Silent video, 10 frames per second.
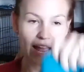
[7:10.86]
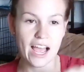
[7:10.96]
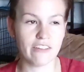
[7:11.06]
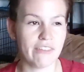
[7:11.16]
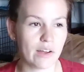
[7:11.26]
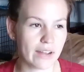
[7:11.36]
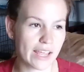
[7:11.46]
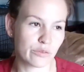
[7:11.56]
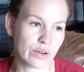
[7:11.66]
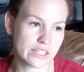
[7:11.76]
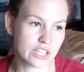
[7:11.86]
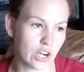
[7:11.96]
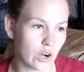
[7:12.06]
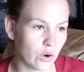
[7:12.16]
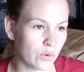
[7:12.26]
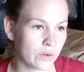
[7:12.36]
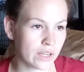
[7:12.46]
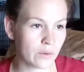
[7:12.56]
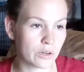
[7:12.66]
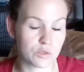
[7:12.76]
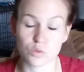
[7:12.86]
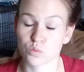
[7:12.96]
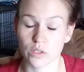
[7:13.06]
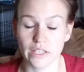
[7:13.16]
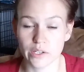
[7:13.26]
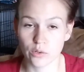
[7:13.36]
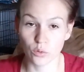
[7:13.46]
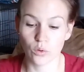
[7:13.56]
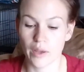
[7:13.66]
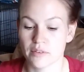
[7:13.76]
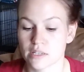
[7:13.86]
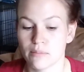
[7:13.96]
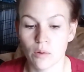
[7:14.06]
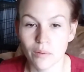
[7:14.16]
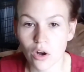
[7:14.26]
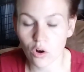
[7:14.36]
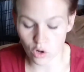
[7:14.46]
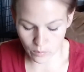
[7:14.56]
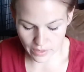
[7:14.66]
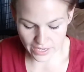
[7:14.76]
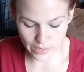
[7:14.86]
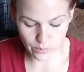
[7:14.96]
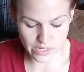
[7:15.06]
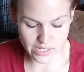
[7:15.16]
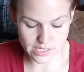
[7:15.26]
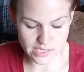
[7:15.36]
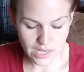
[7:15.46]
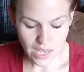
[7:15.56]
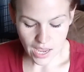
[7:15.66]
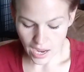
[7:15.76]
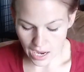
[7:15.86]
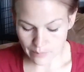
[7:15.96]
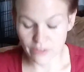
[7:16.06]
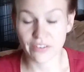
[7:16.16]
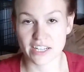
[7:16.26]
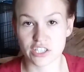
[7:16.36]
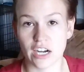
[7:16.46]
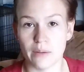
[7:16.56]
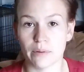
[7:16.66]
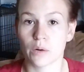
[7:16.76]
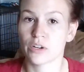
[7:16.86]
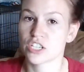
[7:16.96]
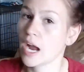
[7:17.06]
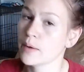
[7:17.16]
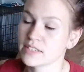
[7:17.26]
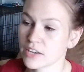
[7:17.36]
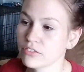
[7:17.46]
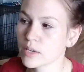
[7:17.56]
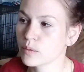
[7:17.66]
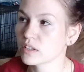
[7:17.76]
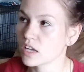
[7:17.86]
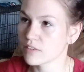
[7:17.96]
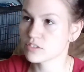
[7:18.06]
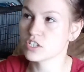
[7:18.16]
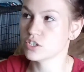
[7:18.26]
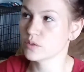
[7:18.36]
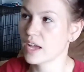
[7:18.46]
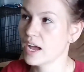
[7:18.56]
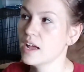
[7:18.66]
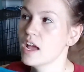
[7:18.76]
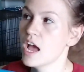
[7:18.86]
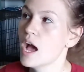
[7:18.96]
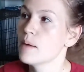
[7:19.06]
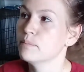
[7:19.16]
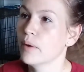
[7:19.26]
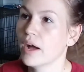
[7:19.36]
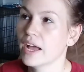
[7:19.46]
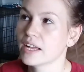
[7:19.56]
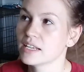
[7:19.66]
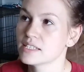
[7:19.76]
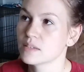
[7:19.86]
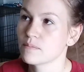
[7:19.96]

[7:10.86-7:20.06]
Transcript: have found a rent to own, which was really cool. It was a mobile home and it was um, a fixer upper, which I definitely would love to do that. But